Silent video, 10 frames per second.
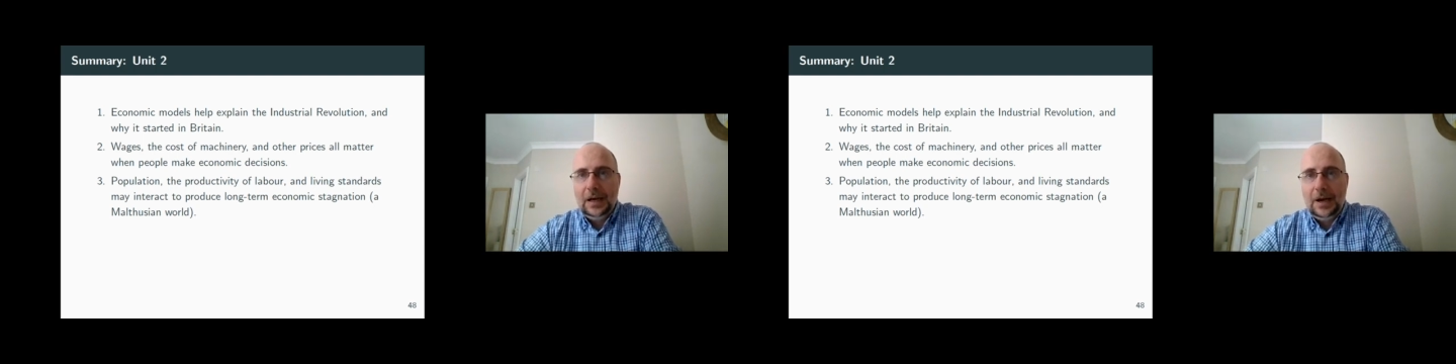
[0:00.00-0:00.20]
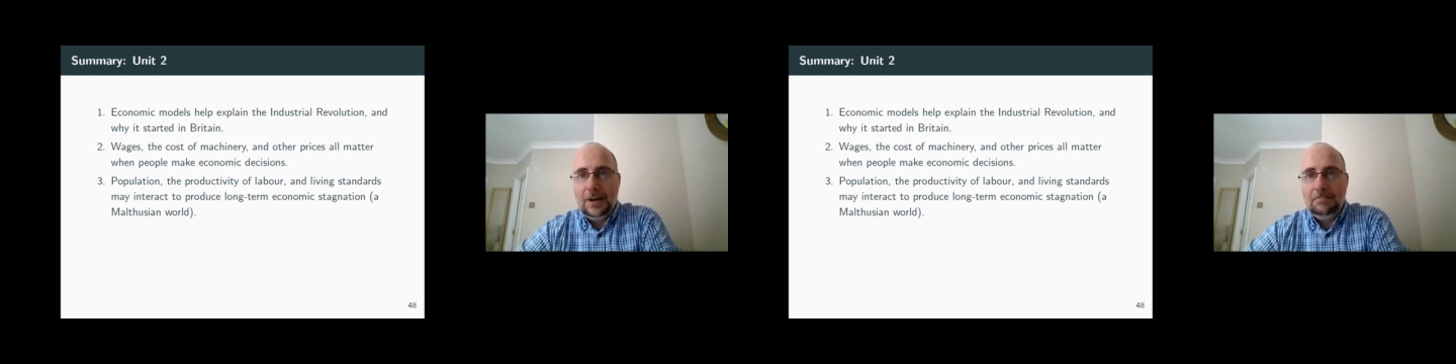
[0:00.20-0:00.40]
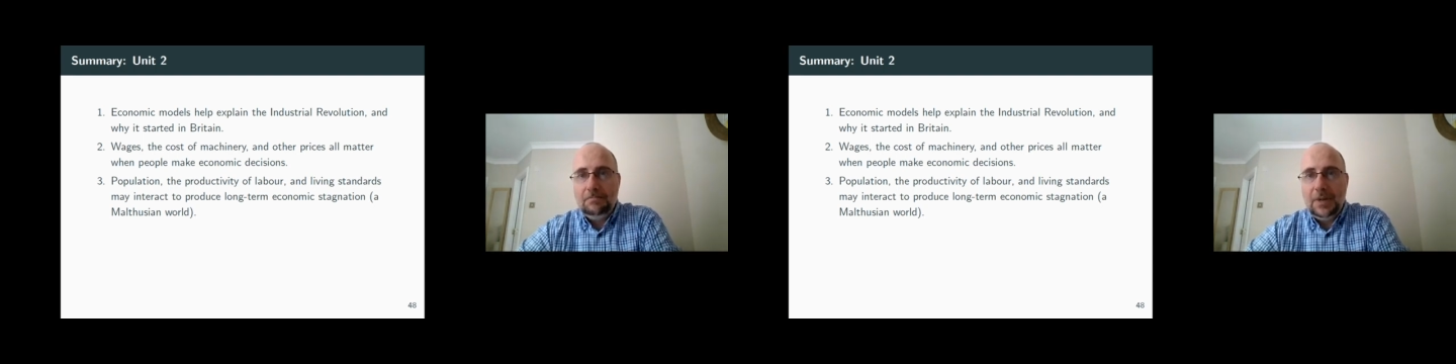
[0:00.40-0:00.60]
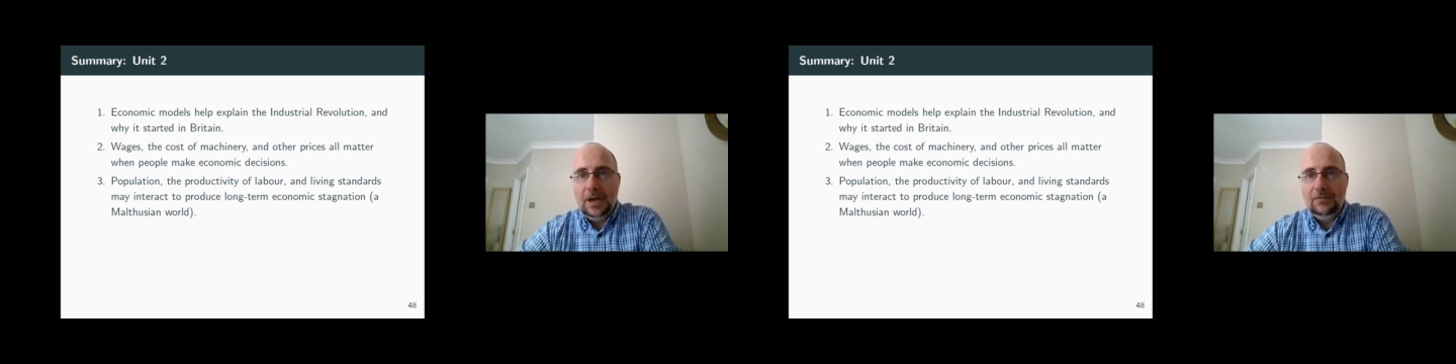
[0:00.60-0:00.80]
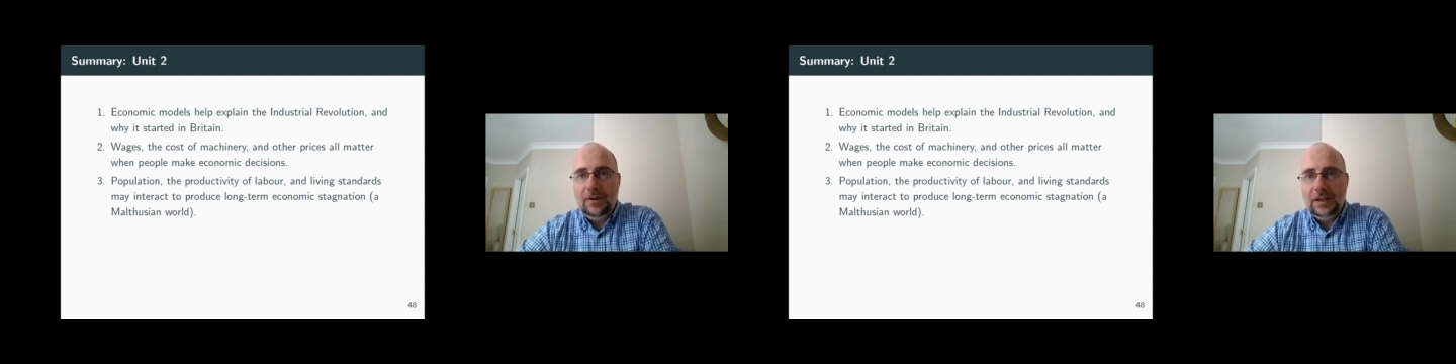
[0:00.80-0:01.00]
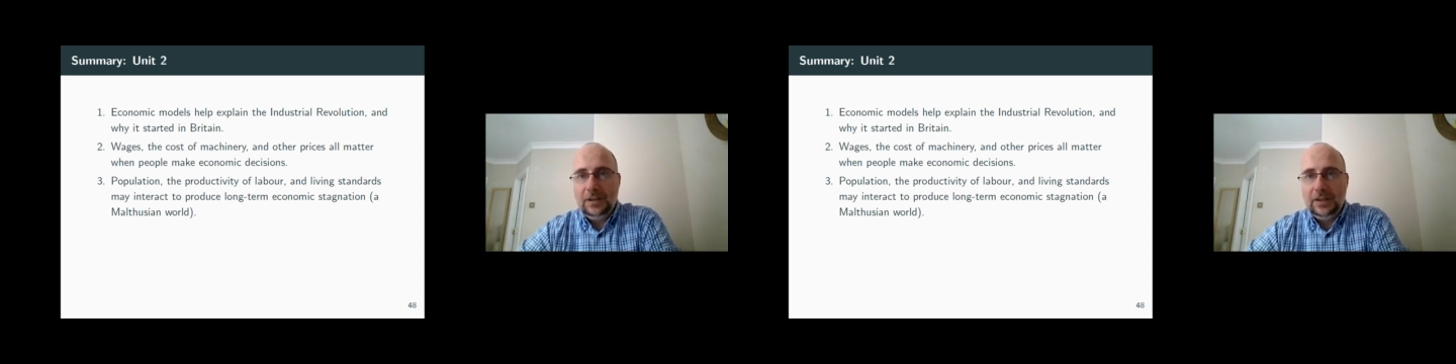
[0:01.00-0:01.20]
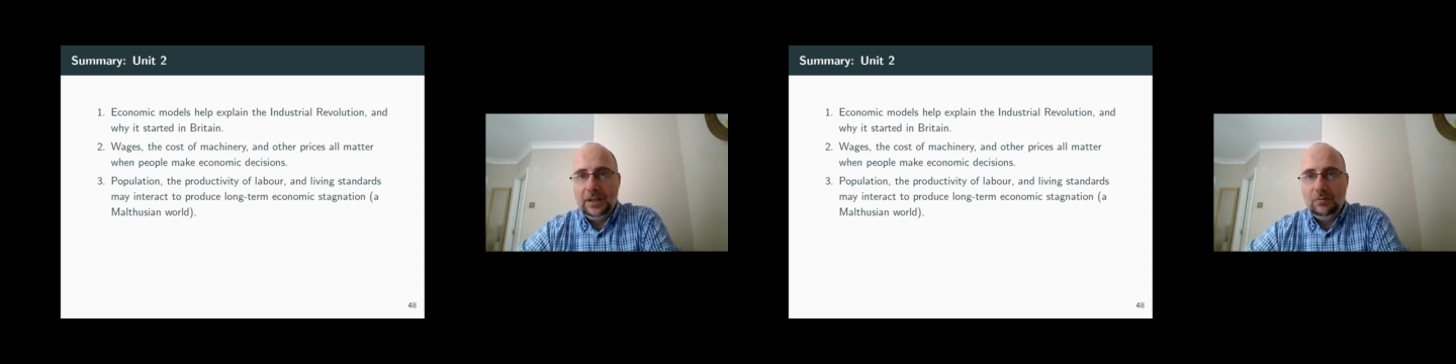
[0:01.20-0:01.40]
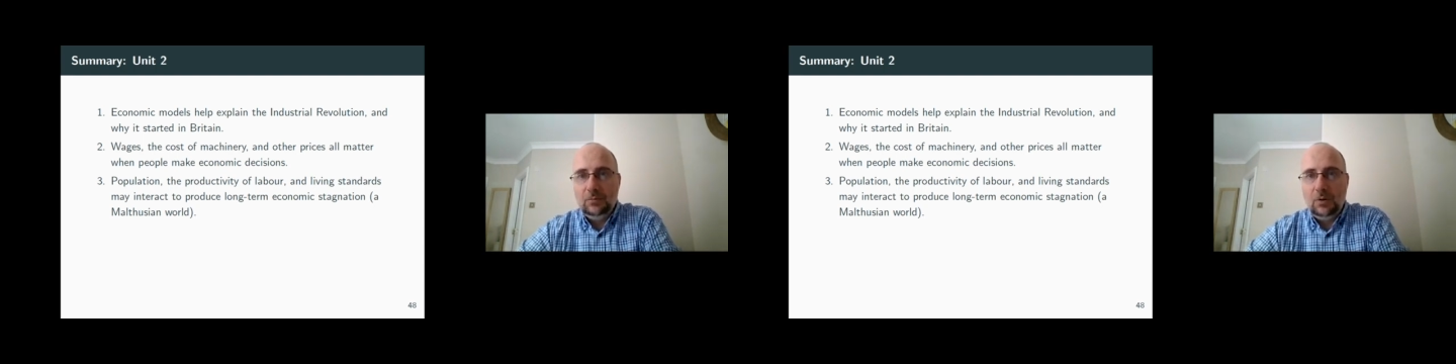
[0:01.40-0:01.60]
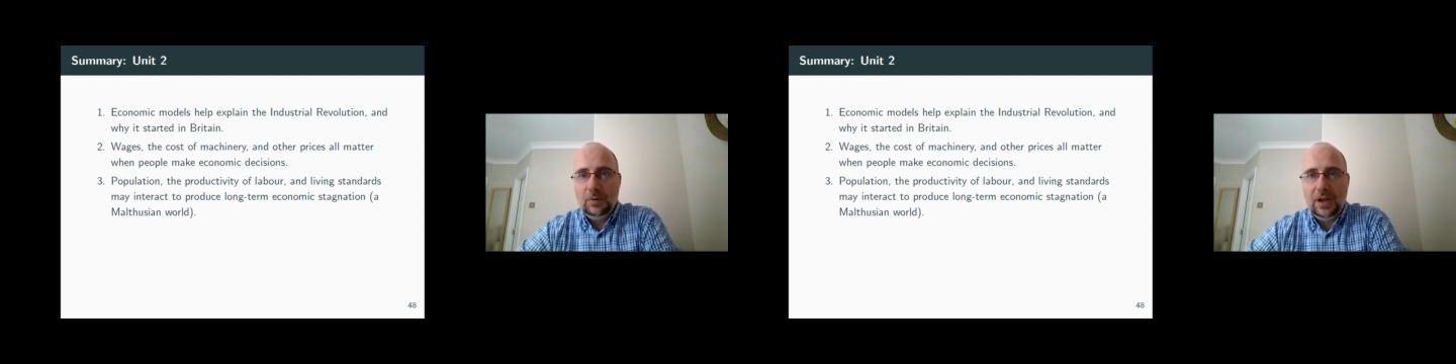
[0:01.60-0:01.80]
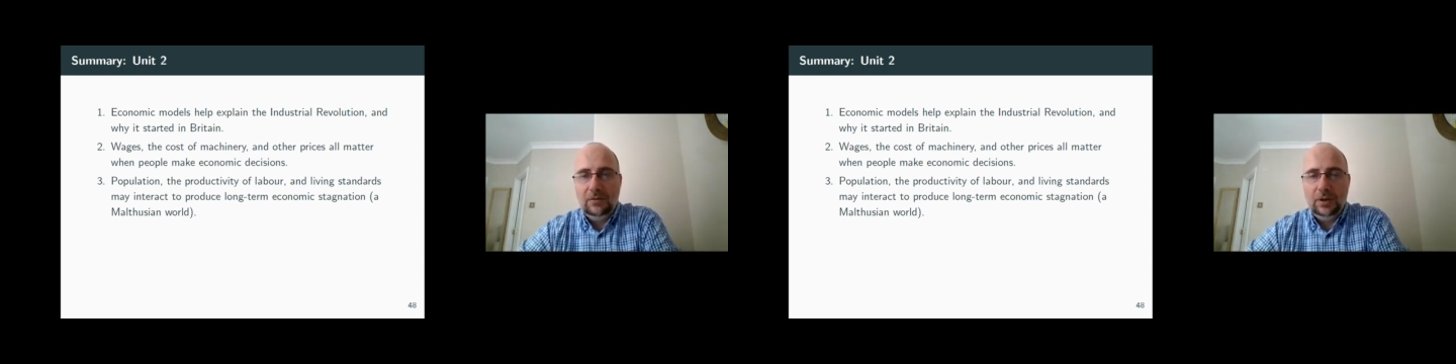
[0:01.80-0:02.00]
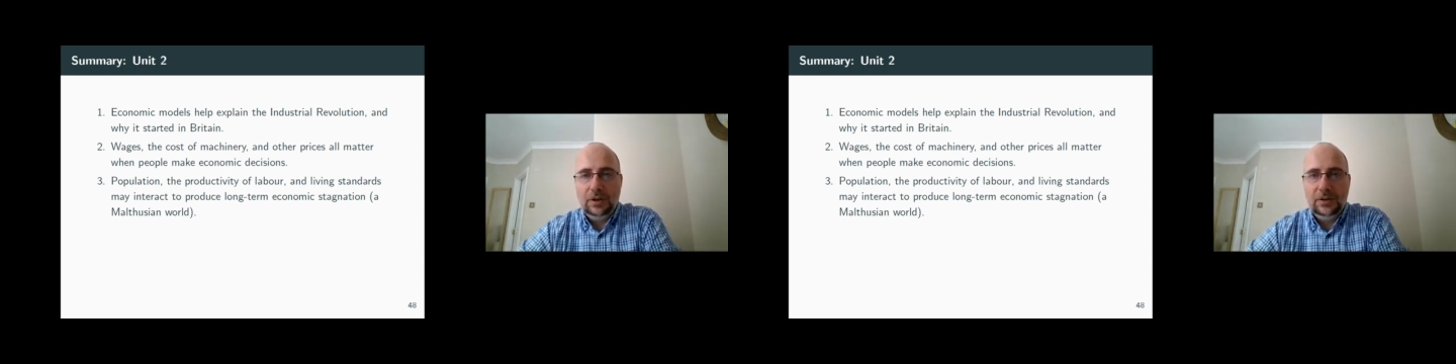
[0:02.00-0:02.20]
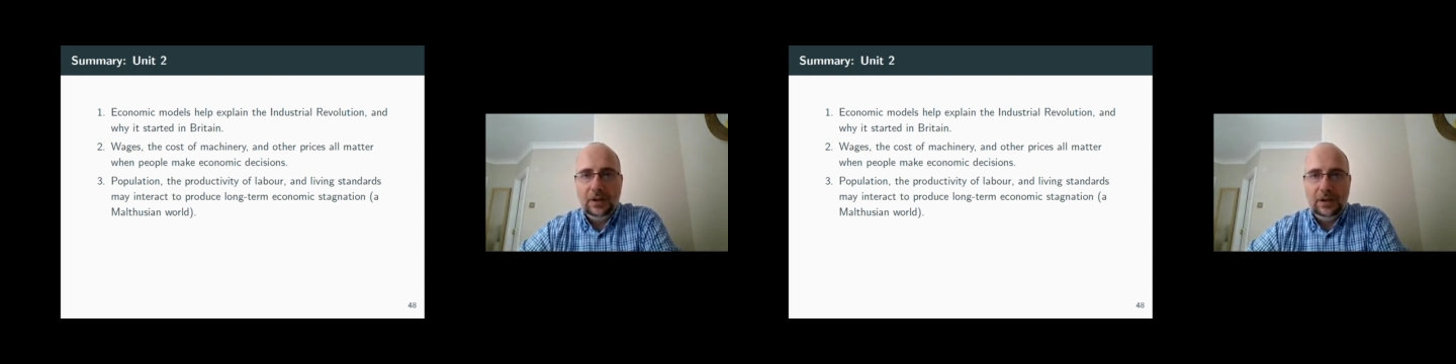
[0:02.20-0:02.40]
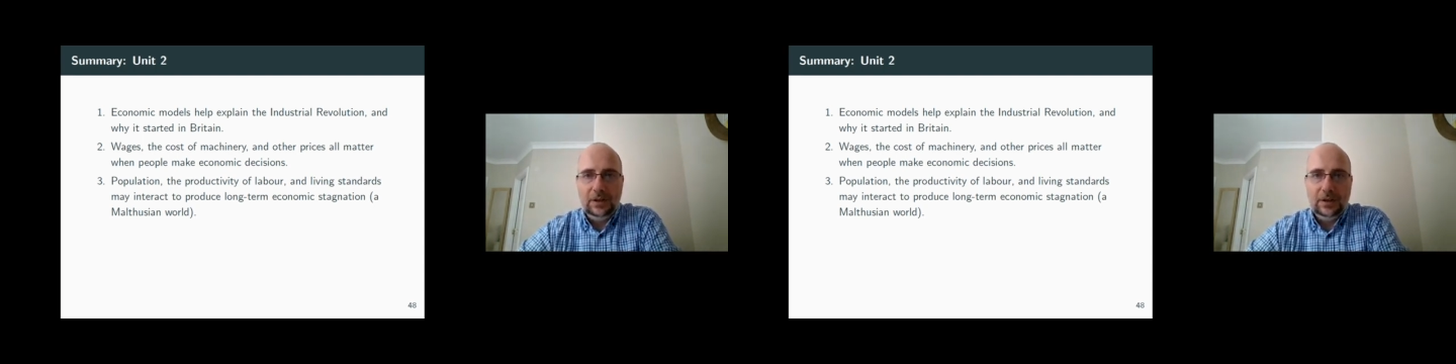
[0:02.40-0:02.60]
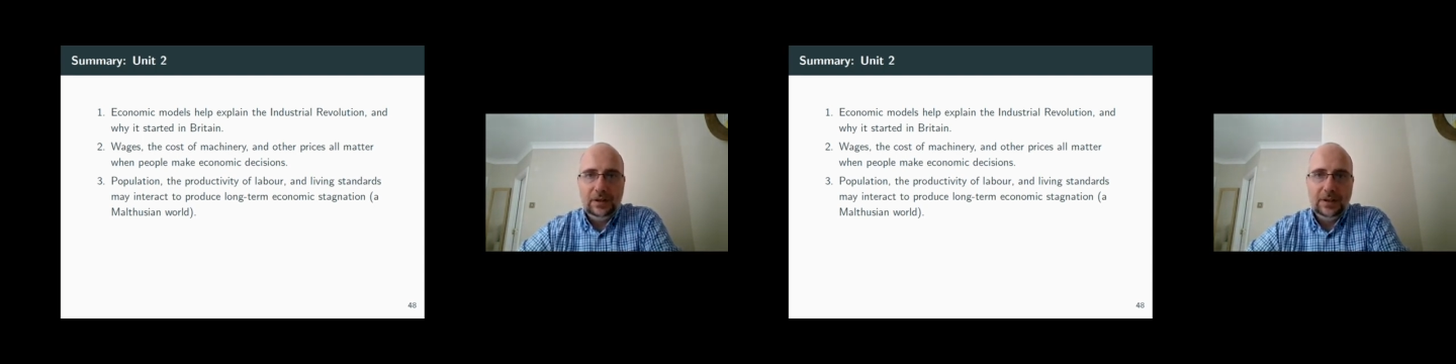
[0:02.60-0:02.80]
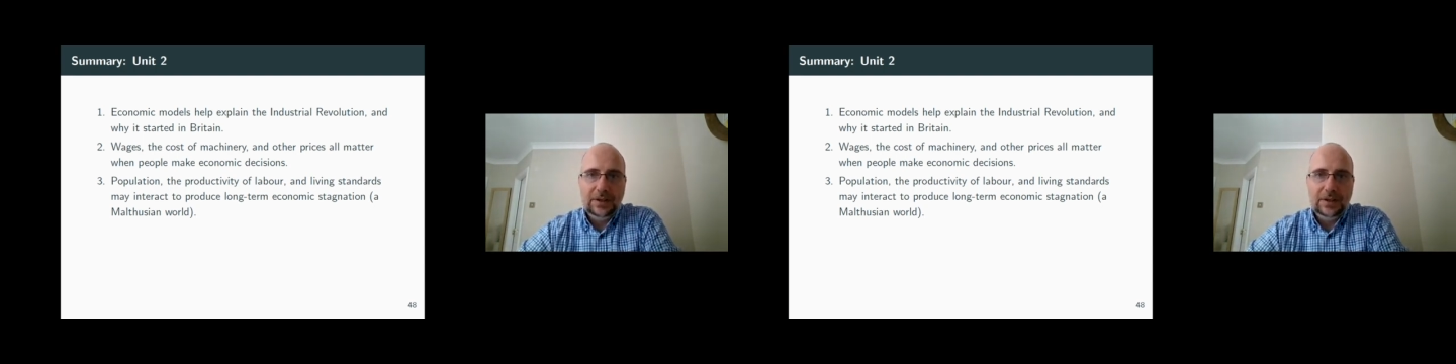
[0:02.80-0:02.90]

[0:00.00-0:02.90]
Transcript: And finally, what we have learned here